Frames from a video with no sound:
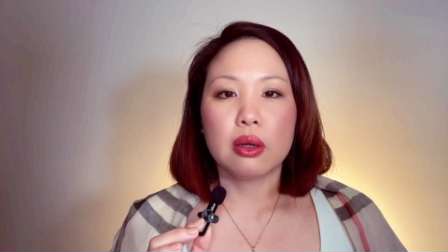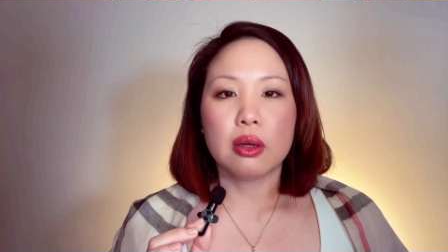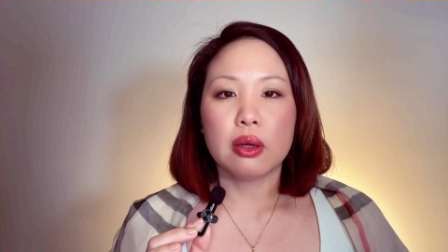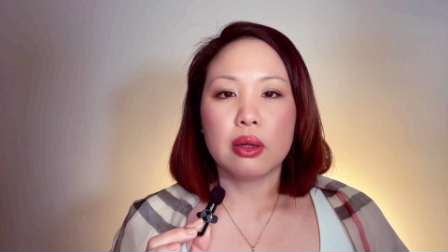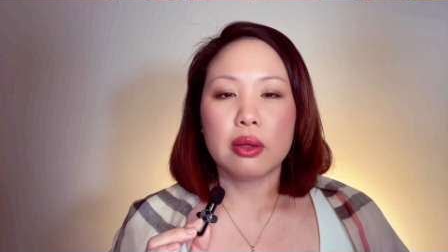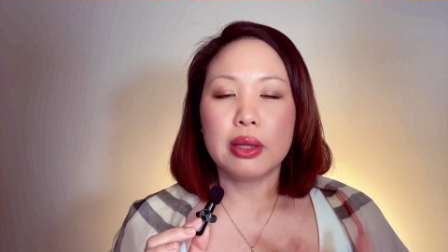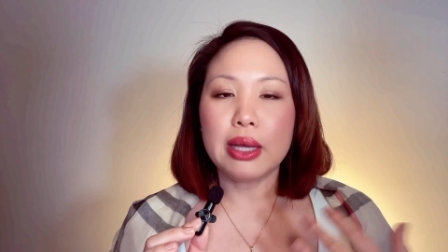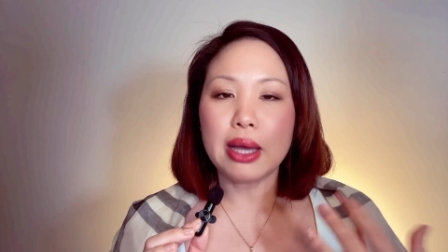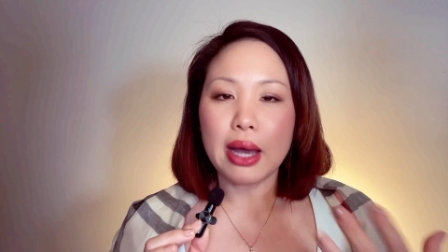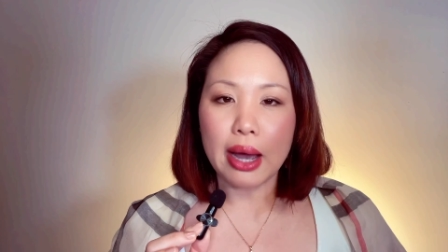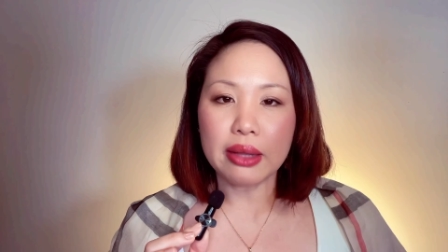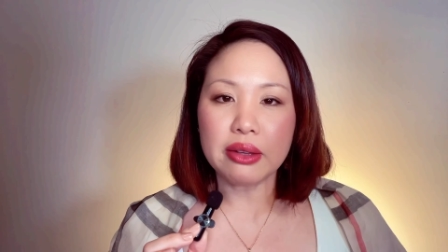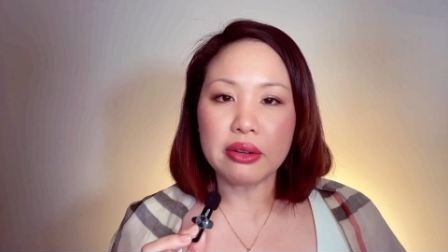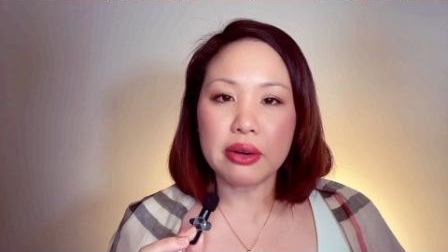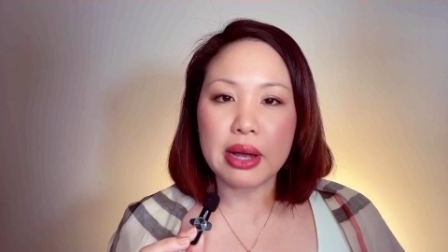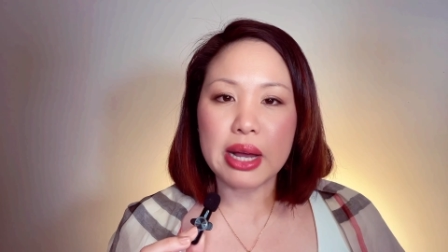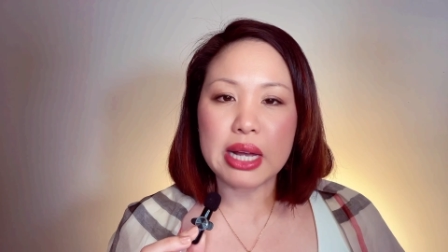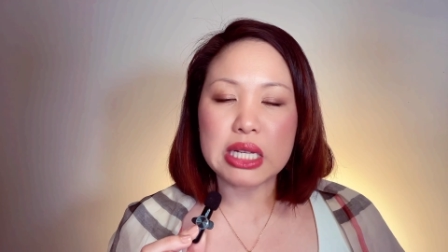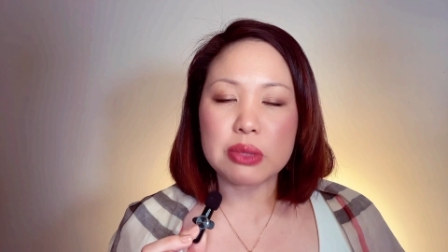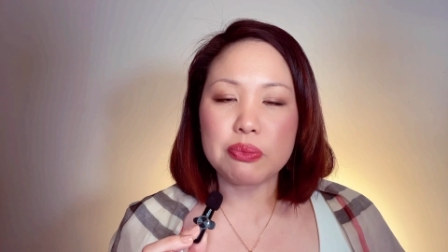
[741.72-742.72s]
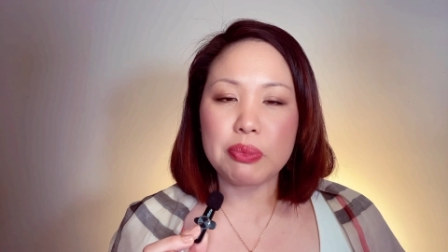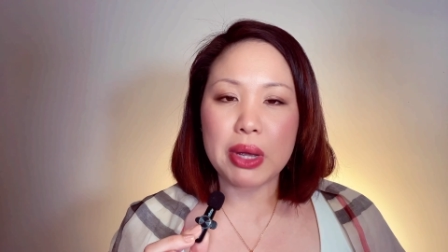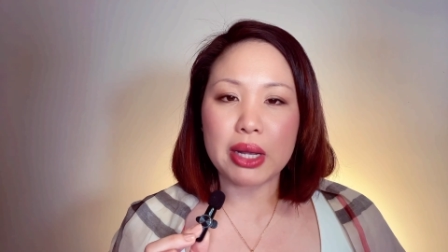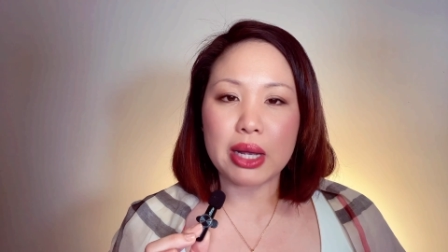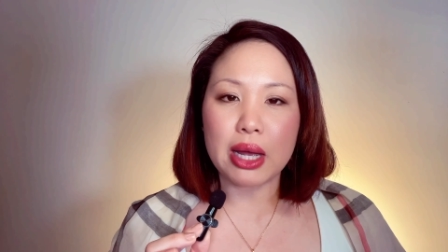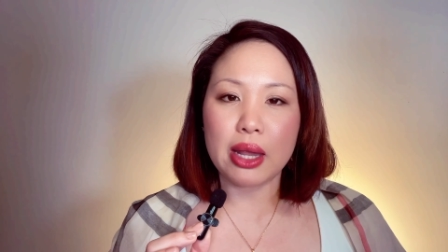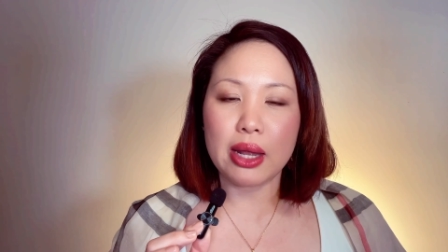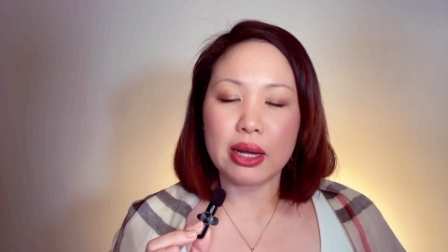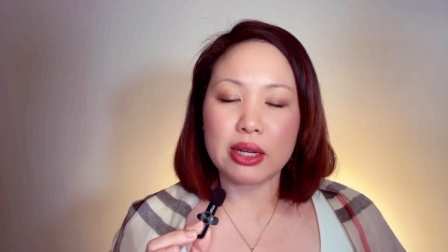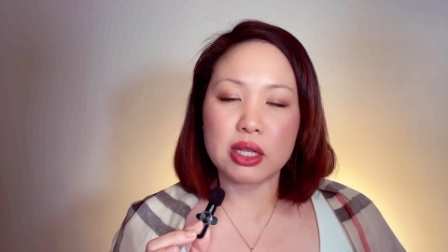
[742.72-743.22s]
The other aspect
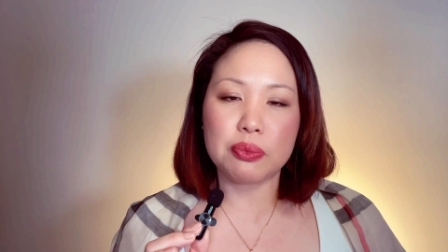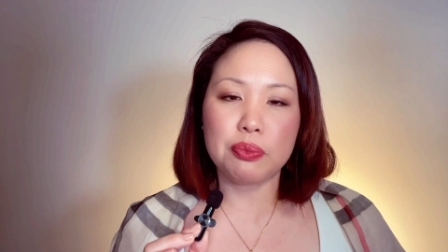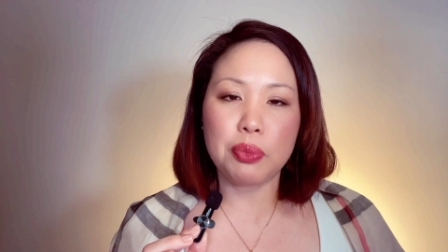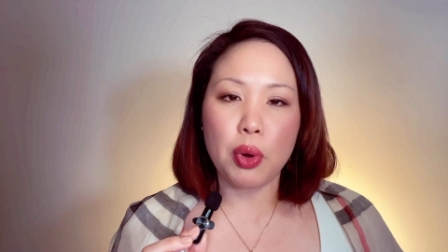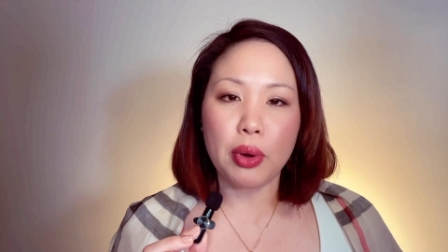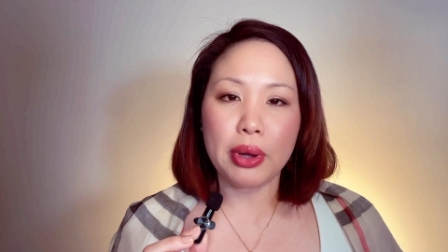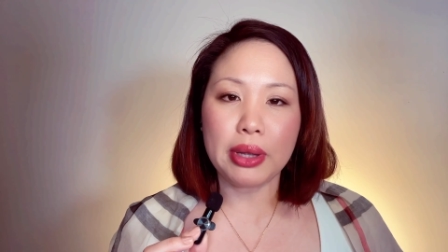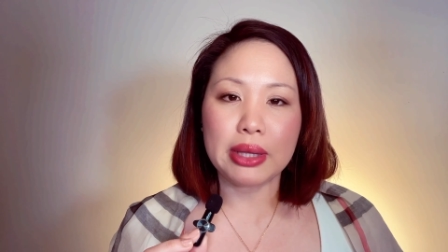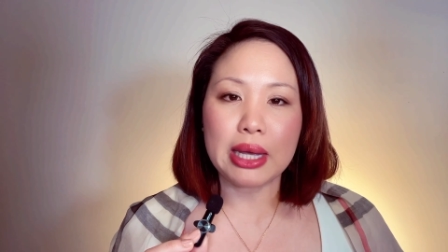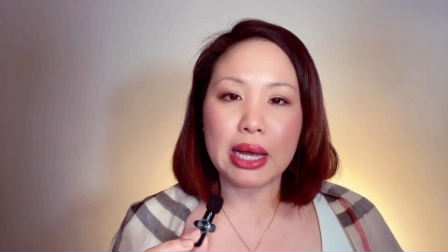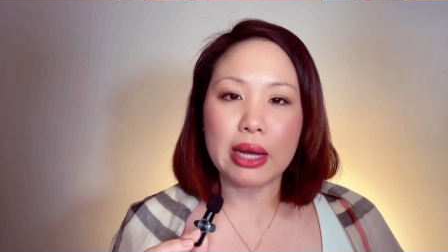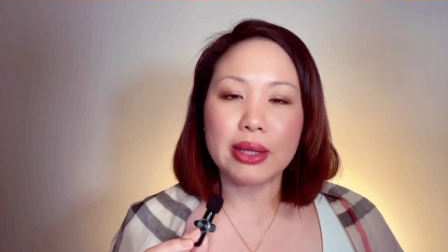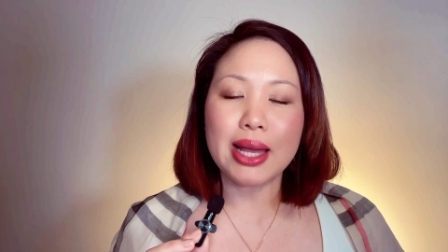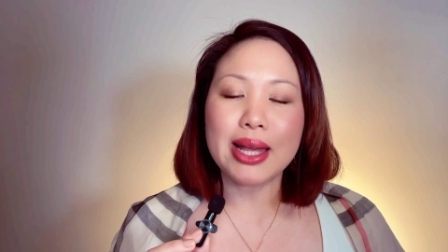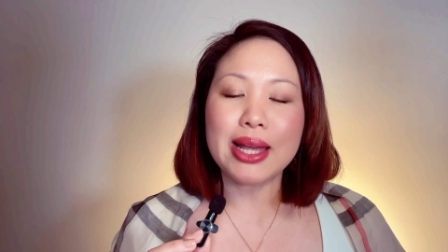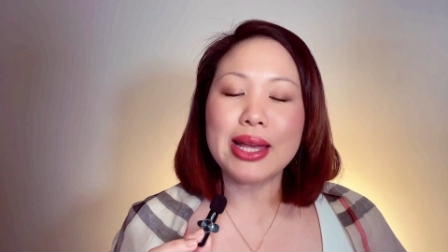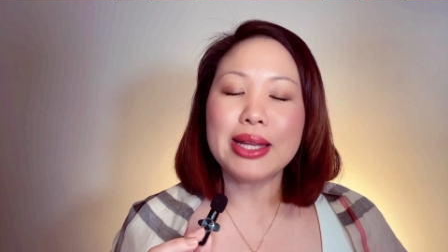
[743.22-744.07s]
I like to point out that